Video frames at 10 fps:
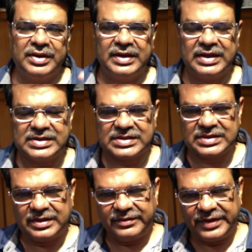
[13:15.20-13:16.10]

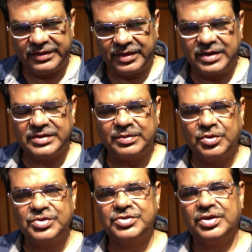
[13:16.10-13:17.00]

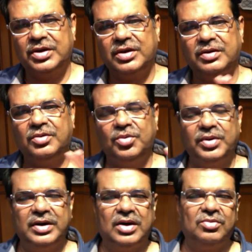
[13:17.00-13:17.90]
Suppose Guru
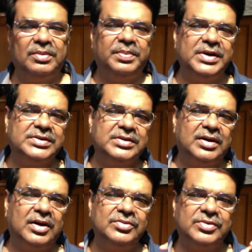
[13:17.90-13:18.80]
and Rahu are placed in
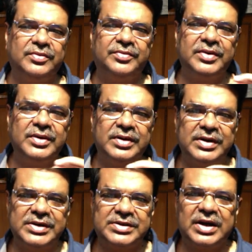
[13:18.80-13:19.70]
the house of,
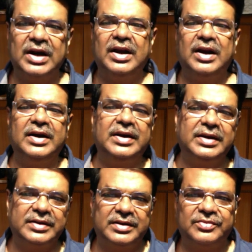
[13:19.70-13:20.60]
it's Kark Lagna,
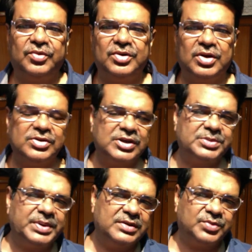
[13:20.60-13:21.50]
and the 4th house thus
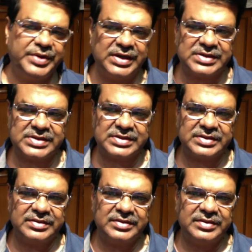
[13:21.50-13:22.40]
becomes Venus.
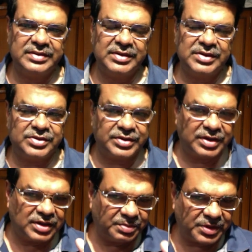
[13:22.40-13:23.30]
So
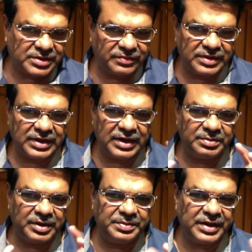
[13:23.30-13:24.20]
here the person will tell,
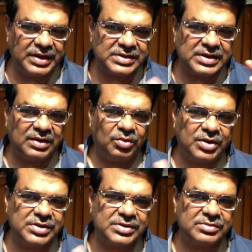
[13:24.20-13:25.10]
let me understand
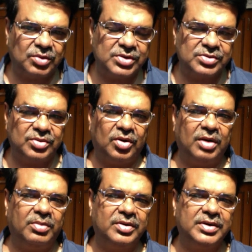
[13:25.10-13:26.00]
what is all
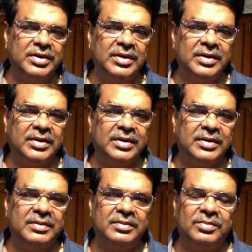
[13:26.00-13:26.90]
about,
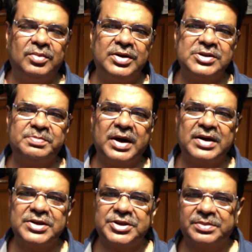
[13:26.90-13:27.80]
what is
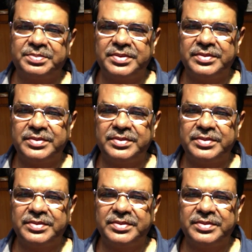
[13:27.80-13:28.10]
partnership,